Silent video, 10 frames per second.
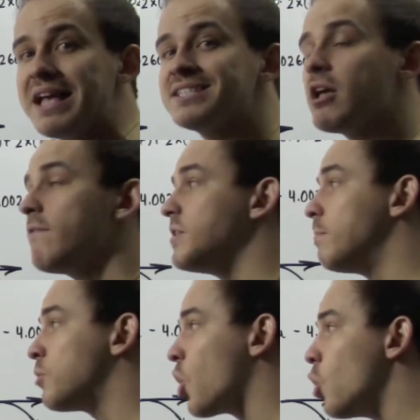mass
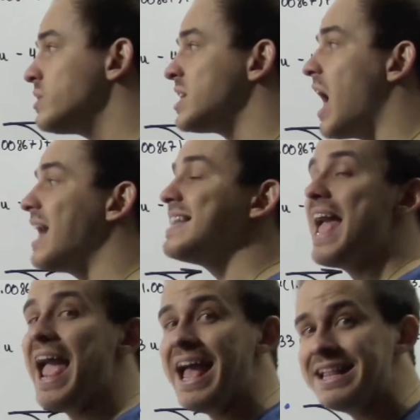of the
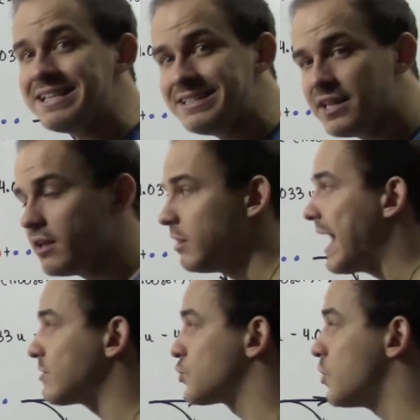proton and the
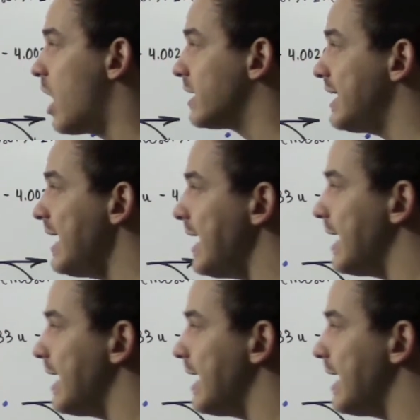electron